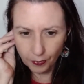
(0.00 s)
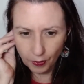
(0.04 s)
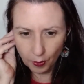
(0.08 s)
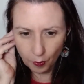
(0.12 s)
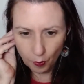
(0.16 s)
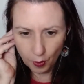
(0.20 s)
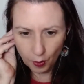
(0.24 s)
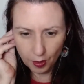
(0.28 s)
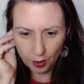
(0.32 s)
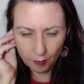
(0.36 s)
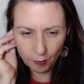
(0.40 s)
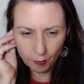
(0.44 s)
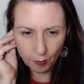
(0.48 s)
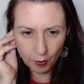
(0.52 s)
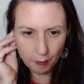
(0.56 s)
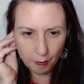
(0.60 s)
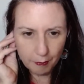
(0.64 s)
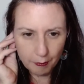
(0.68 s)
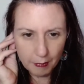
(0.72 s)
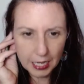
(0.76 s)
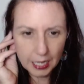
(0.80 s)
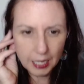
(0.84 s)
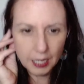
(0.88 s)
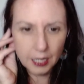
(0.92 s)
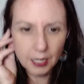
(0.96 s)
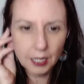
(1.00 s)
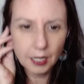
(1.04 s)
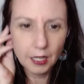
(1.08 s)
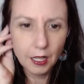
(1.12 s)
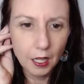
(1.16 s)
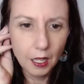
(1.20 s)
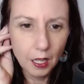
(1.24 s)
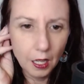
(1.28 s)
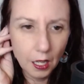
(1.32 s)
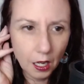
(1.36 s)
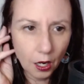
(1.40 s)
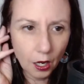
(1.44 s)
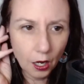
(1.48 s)
with mic.
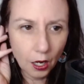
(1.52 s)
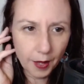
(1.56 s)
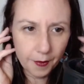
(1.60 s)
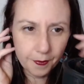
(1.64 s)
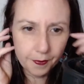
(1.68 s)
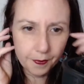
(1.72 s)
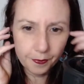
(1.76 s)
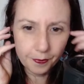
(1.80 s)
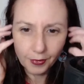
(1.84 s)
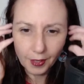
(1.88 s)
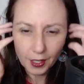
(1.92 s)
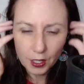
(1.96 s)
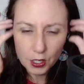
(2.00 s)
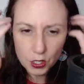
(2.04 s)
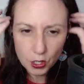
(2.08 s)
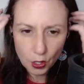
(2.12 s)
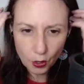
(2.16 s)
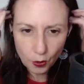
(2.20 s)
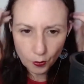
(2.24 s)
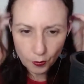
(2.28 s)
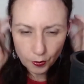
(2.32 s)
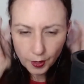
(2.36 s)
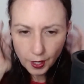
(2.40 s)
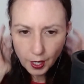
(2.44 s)
Okay, so